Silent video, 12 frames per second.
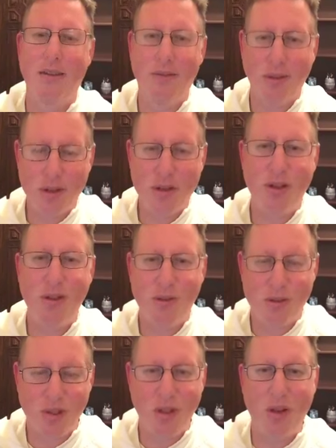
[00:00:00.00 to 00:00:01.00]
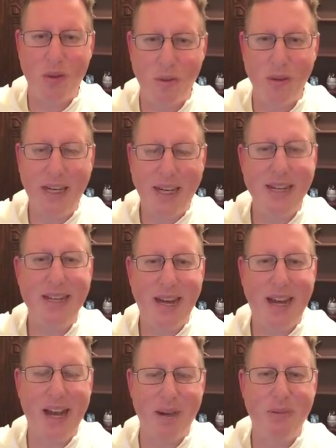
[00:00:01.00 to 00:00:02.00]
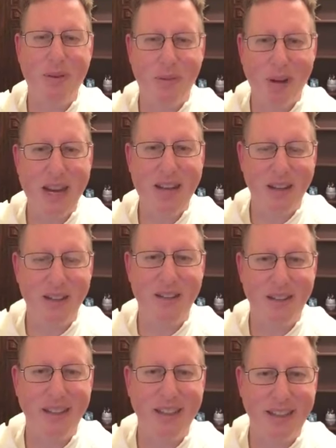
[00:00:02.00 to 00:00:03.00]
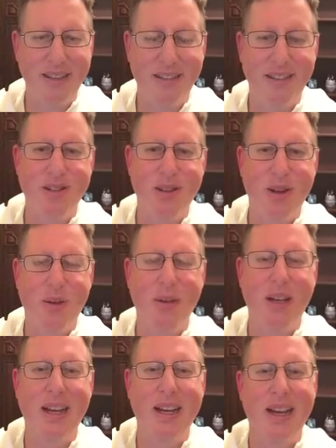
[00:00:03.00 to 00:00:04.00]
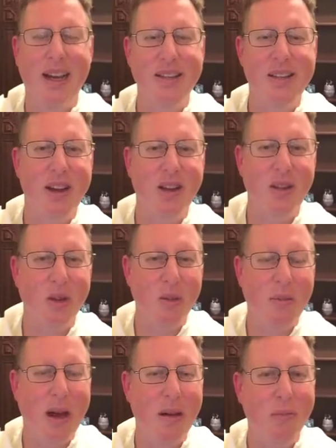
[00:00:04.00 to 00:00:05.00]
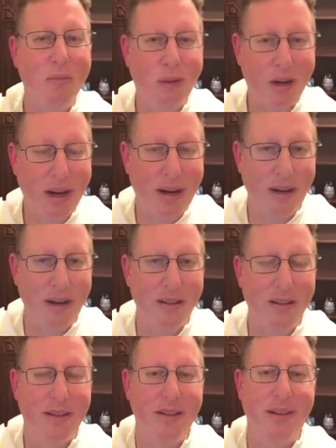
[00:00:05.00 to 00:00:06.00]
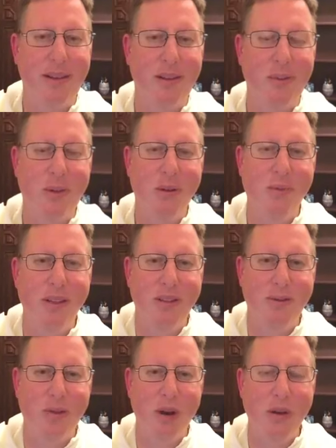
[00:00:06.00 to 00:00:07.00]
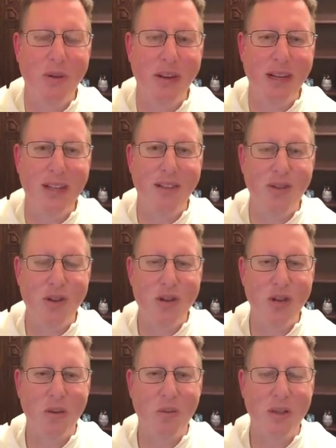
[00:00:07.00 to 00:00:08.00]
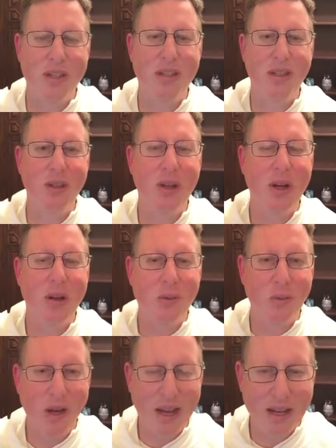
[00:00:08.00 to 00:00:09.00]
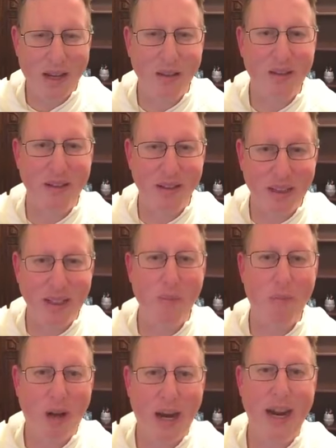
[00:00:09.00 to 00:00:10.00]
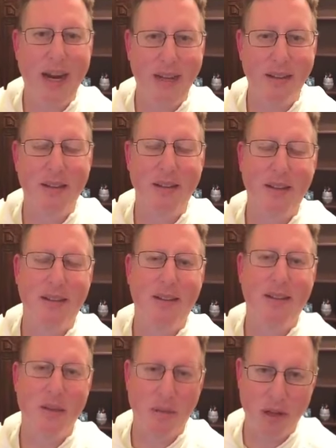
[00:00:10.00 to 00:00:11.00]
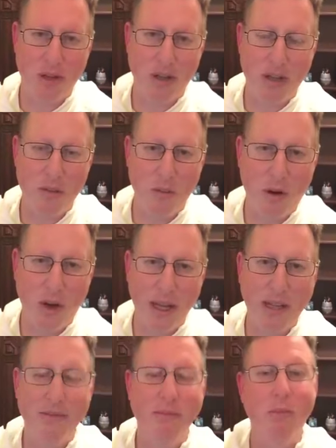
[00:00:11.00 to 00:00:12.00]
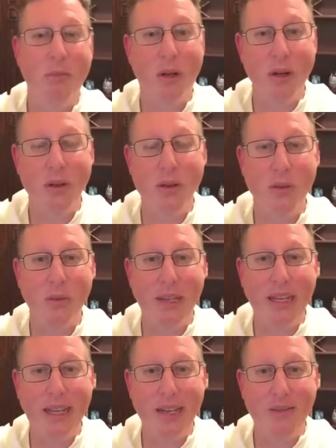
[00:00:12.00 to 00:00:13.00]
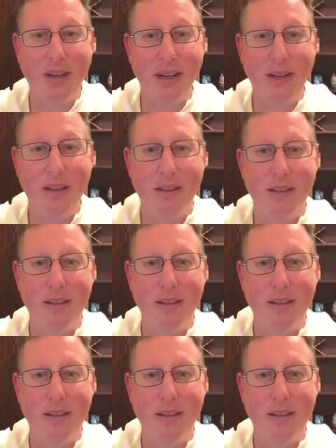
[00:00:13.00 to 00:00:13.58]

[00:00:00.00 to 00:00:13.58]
Virtues, though, need to happen regularly. So I talked to you about prayer, and one way of growing in the virtue was to regularly pray, especially in the morning, but also in the evening.